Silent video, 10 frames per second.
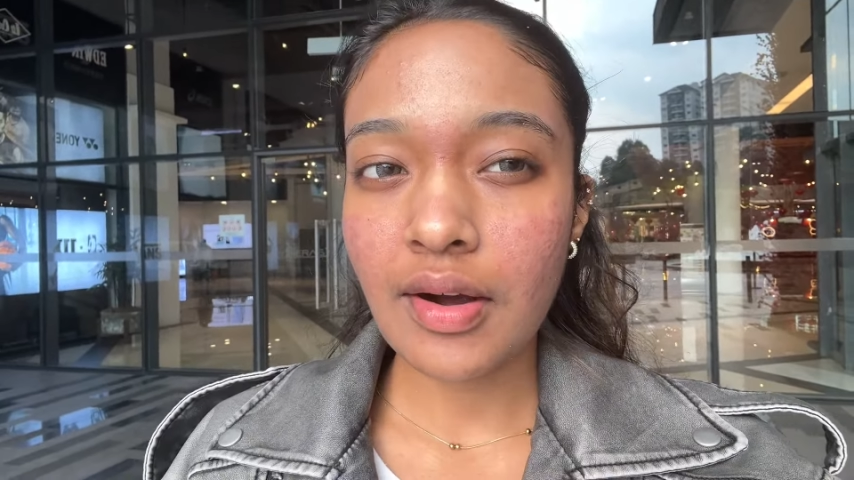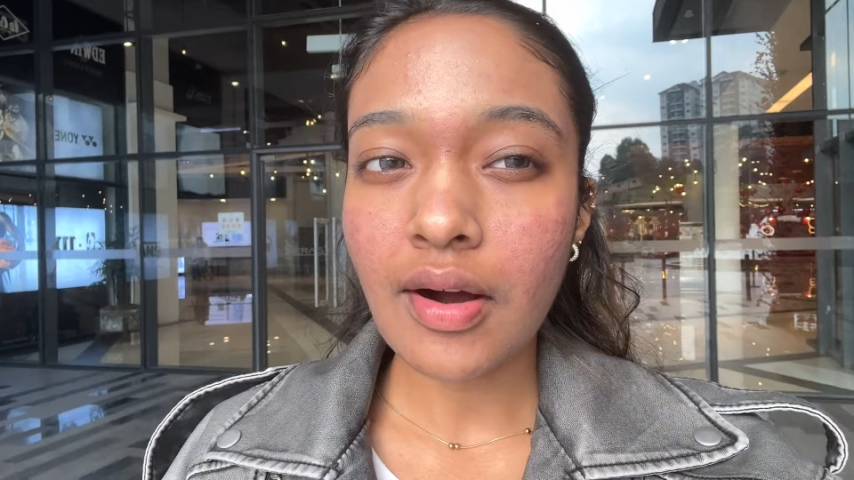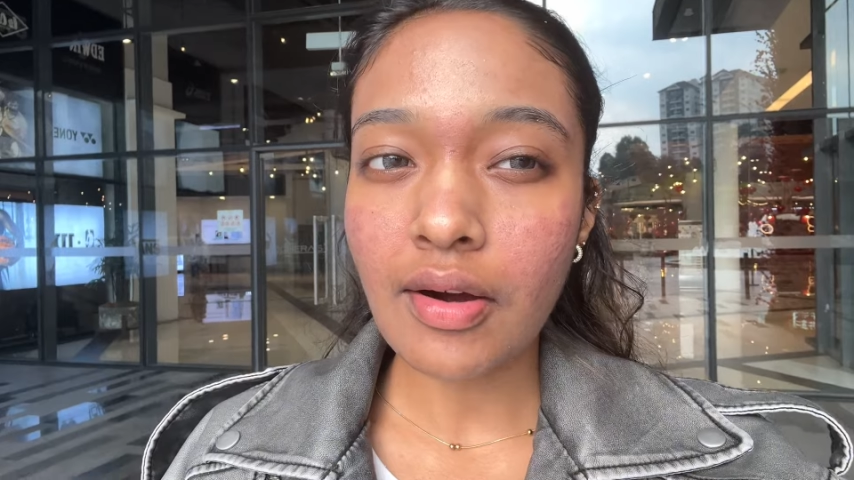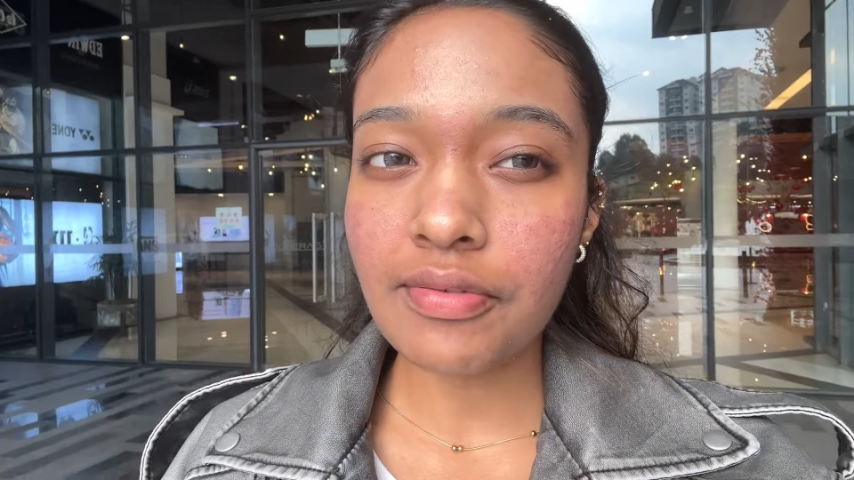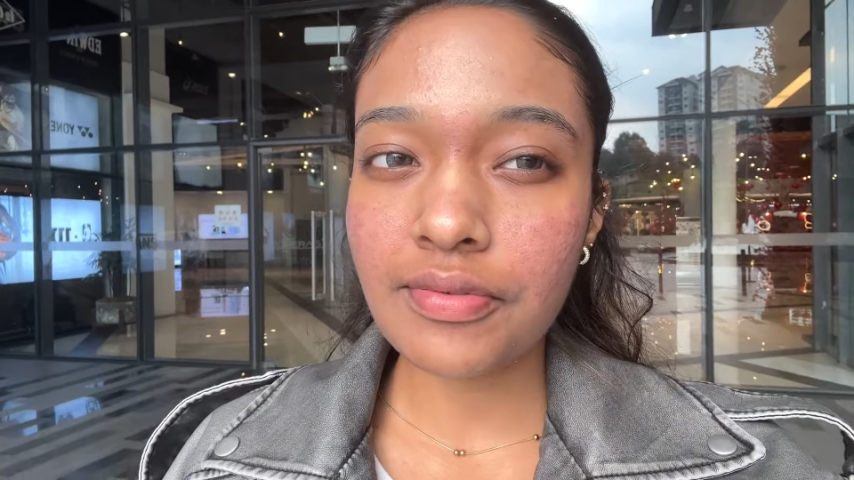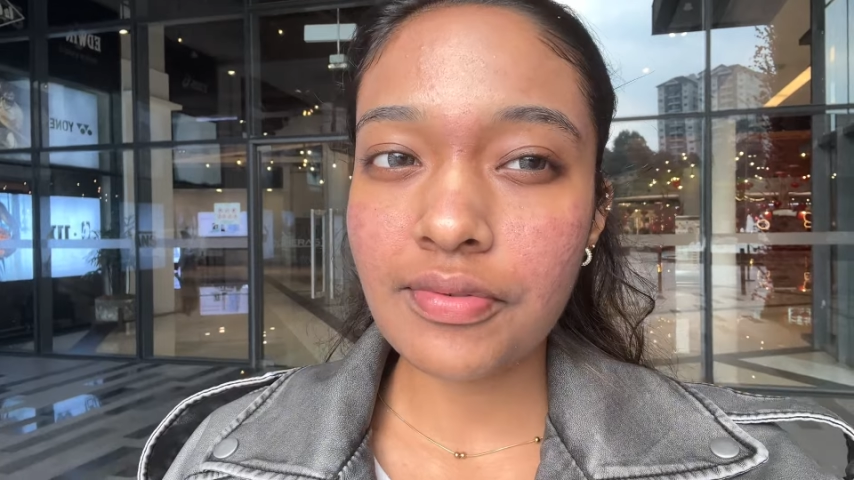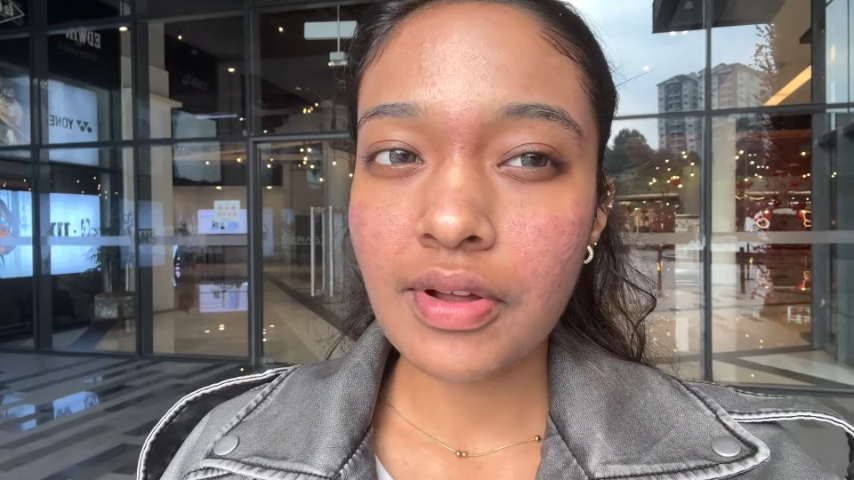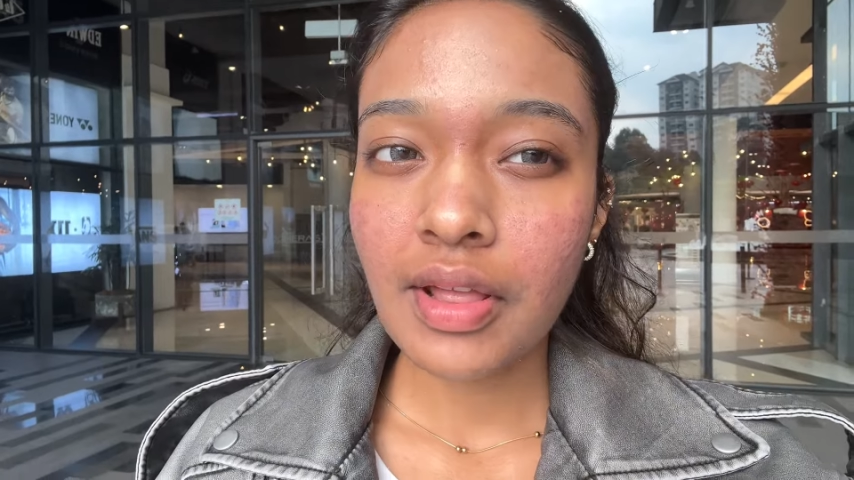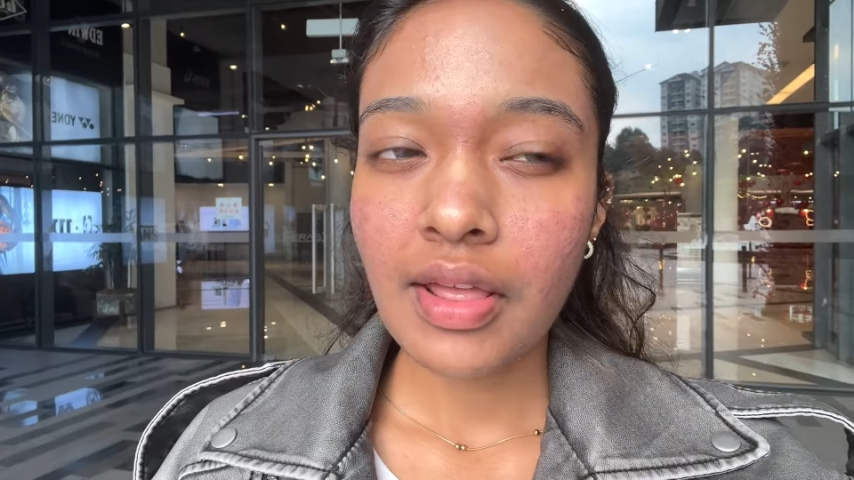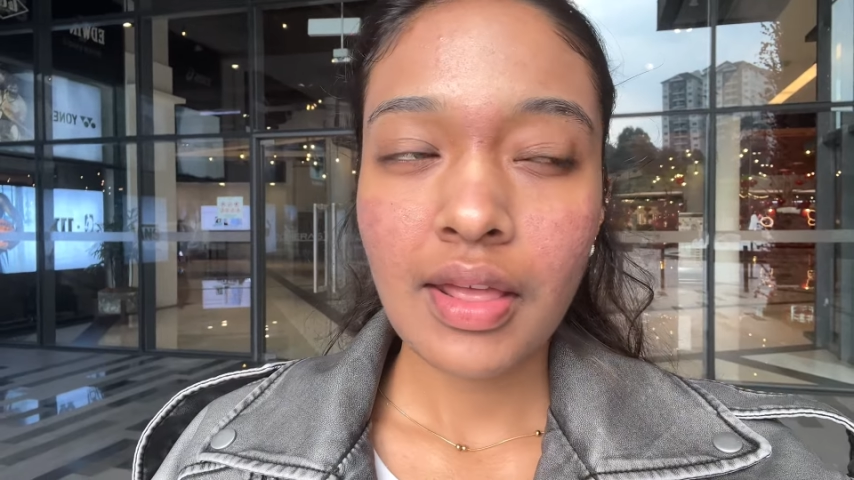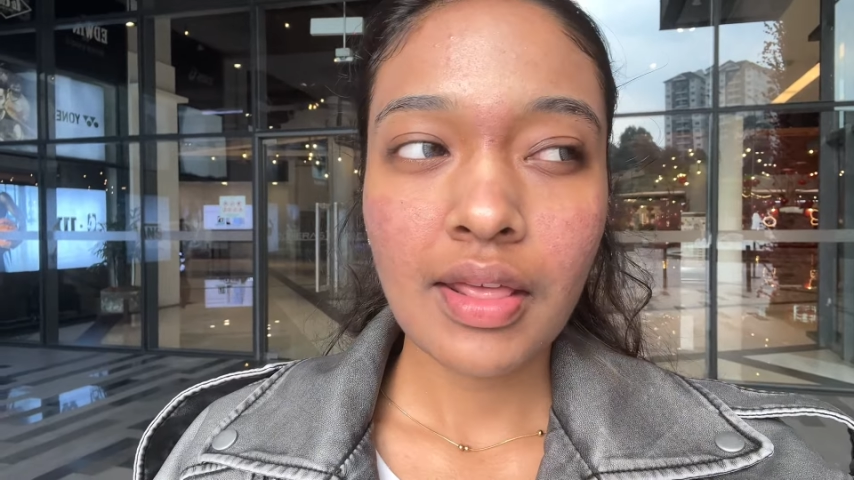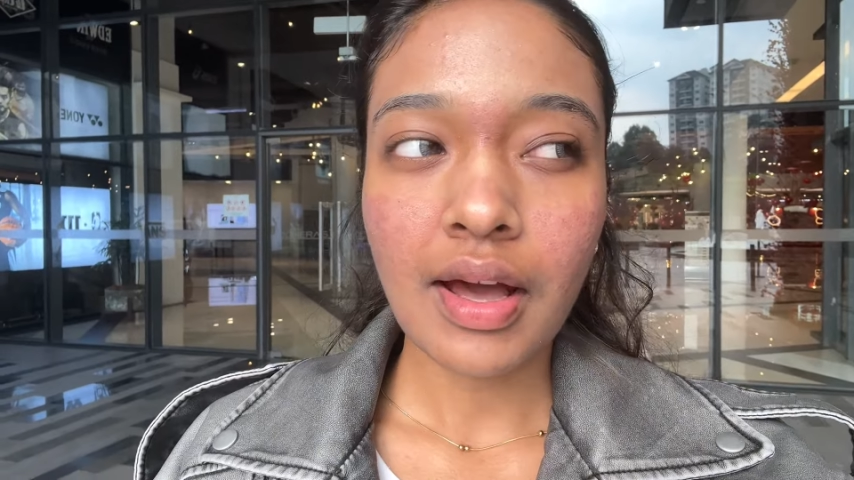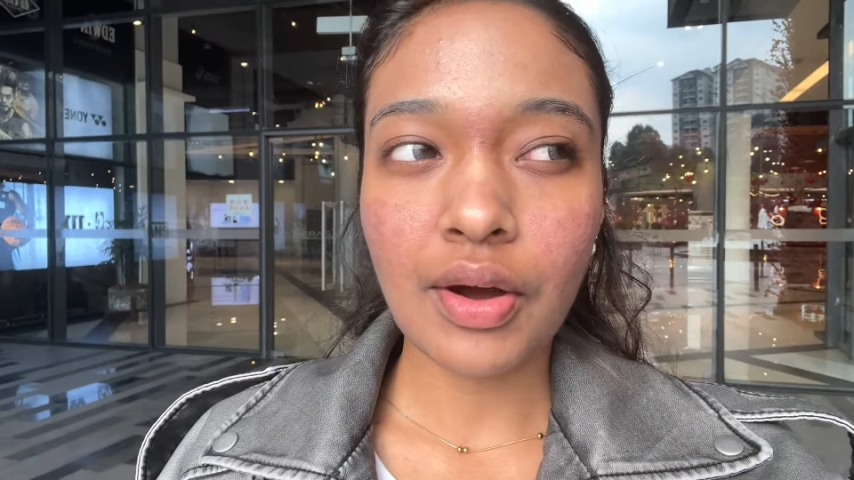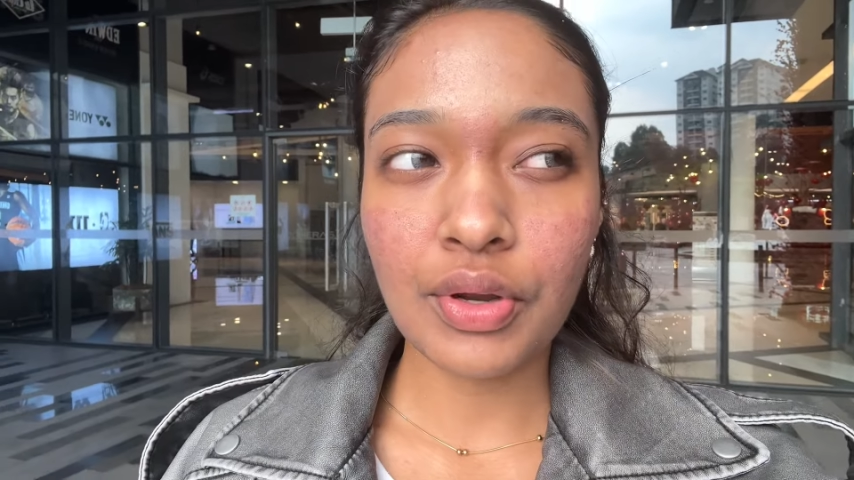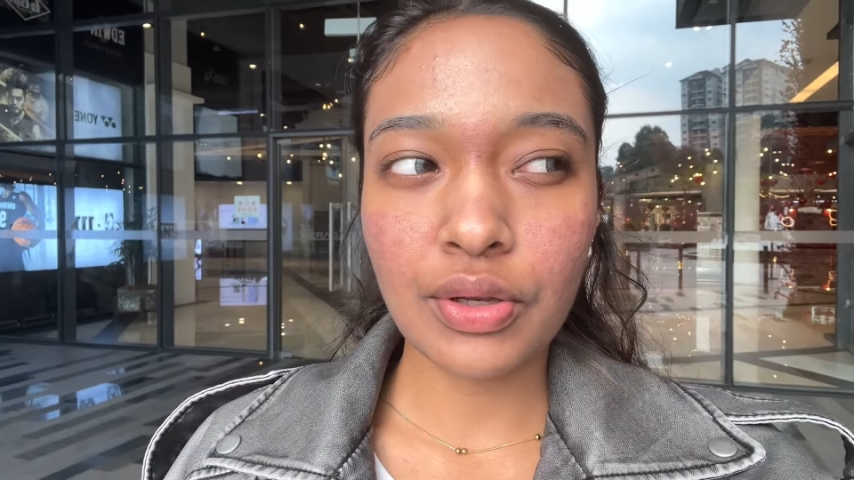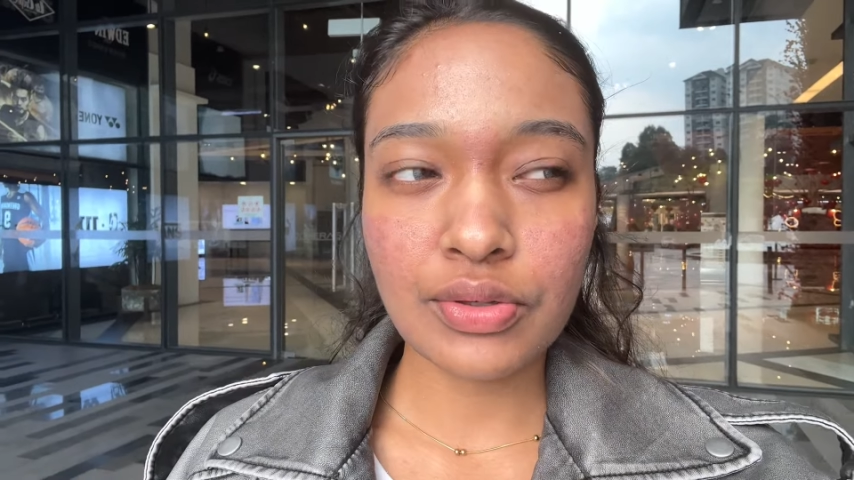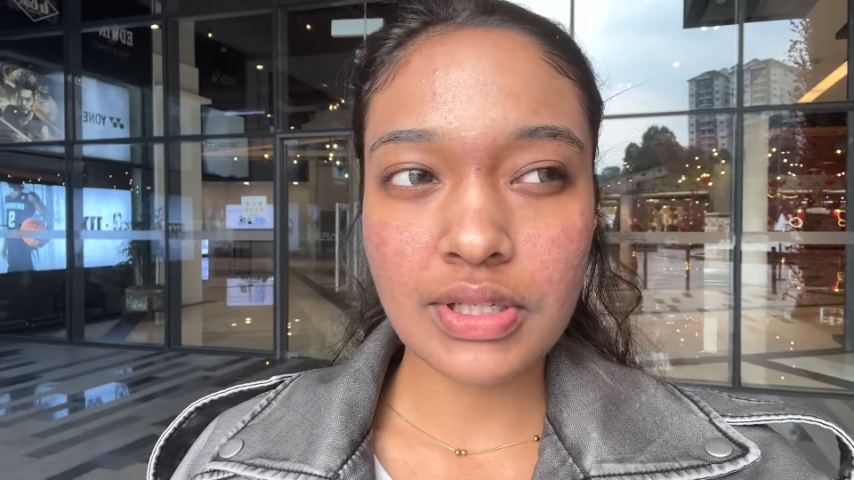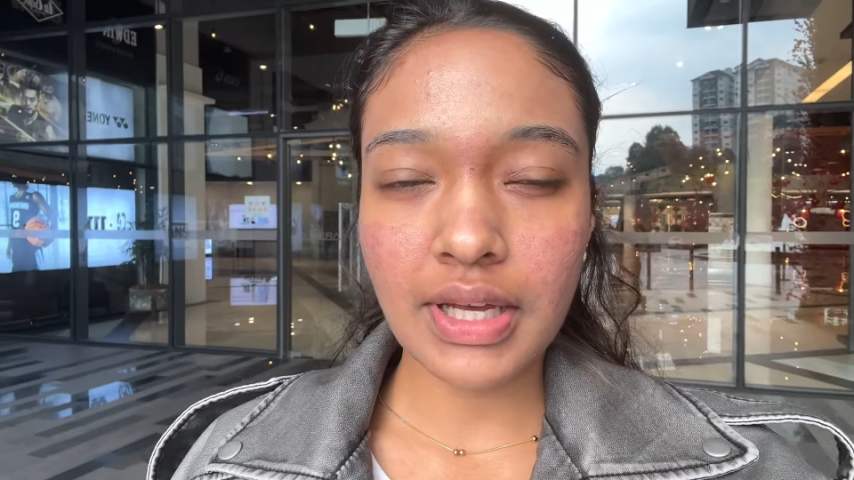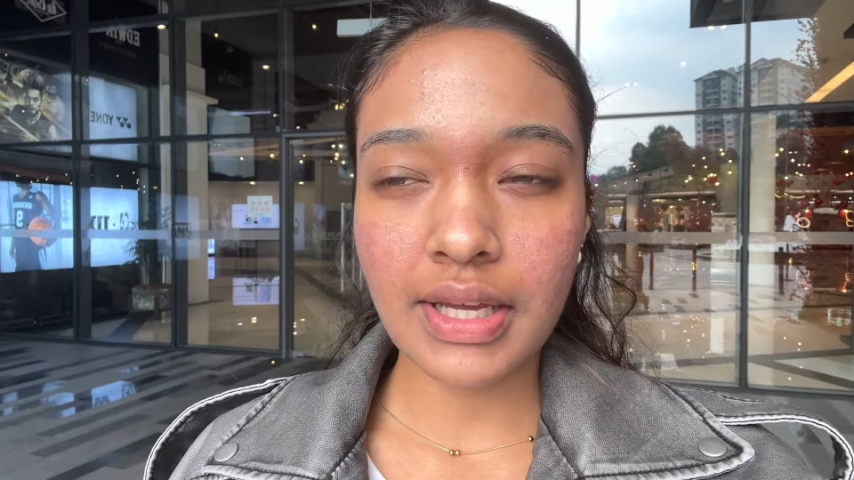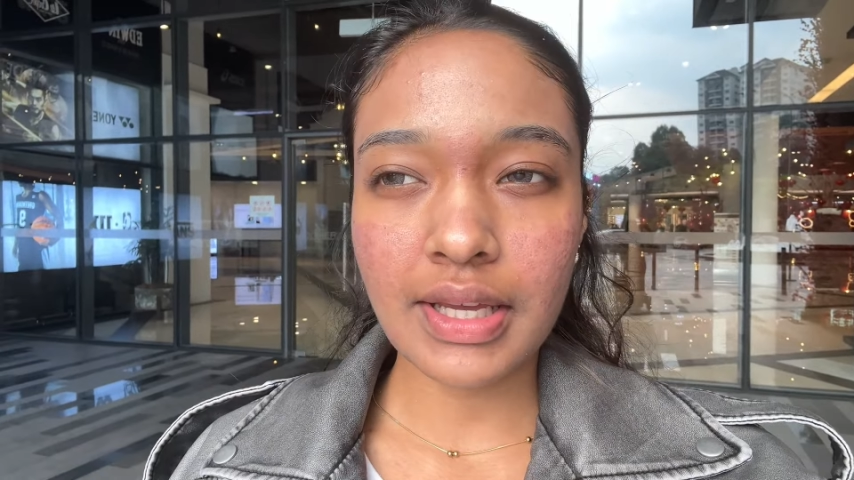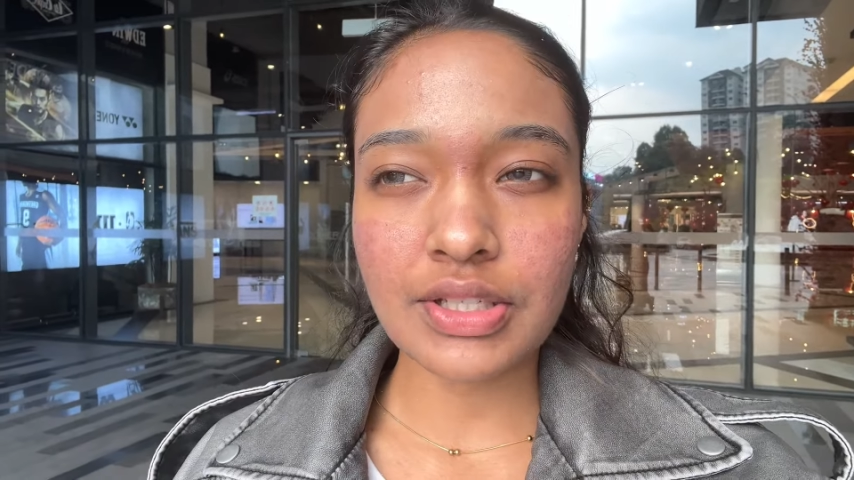of how it looks like.